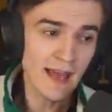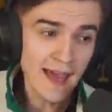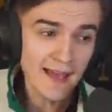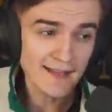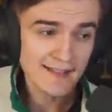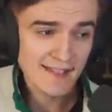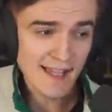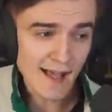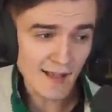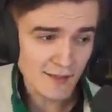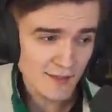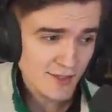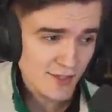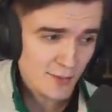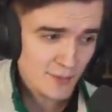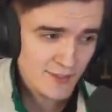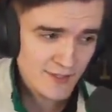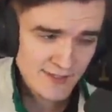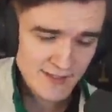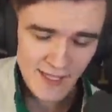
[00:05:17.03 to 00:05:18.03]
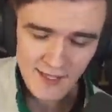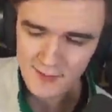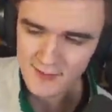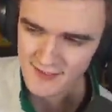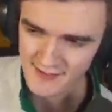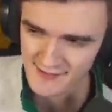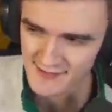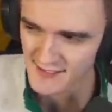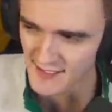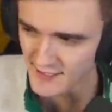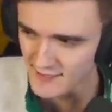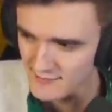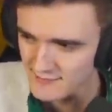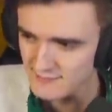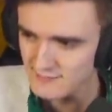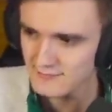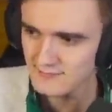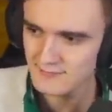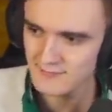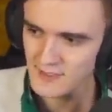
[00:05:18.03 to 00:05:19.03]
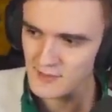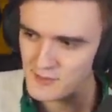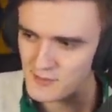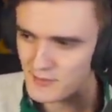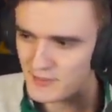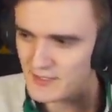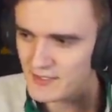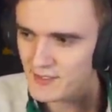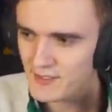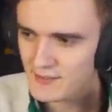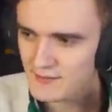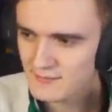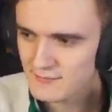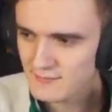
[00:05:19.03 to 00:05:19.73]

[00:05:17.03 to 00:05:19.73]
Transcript: had a talent show and this guy was insane. It was really good.